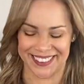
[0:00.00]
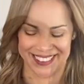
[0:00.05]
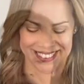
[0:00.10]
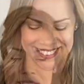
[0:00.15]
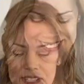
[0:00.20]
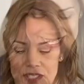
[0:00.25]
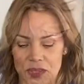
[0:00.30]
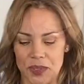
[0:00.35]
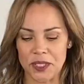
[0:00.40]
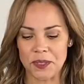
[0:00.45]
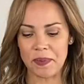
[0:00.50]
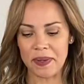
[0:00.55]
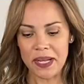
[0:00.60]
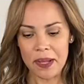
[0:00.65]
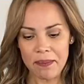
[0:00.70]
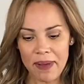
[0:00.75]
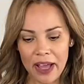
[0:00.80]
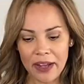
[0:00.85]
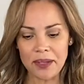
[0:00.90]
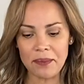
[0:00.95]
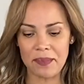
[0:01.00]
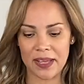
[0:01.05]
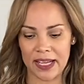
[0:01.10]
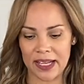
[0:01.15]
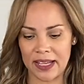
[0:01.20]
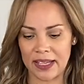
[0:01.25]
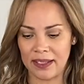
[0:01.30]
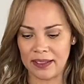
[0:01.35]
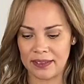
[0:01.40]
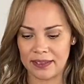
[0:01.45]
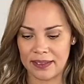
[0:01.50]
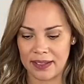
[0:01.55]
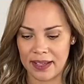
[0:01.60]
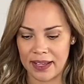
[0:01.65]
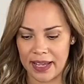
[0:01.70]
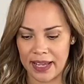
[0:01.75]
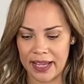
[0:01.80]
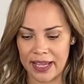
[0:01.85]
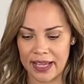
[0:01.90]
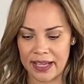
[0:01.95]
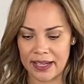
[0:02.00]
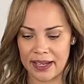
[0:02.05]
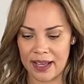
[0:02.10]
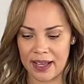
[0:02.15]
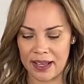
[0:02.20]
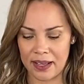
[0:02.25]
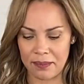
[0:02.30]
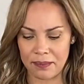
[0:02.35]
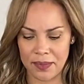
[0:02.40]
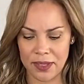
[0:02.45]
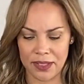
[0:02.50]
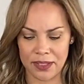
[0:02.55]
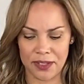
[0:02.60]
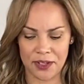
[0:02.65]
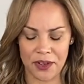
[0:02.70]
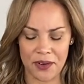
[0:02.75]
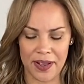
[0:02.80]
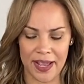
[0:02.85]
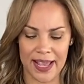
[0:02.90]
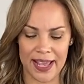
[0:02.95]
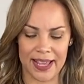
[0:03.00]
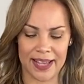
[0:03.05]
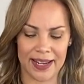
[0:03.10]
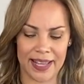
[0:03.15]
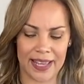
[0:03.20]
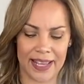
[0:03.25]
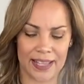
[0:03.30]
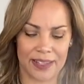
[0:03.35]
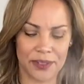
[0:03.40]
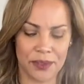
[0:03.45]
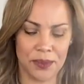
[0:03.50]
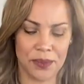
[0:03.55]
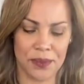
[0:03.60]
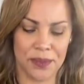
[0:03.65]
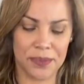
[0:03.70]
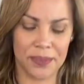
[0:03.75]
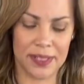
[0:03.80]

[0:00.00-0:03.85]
Okay, so it's been about a minute and I'm gonna go ahead and, ooh,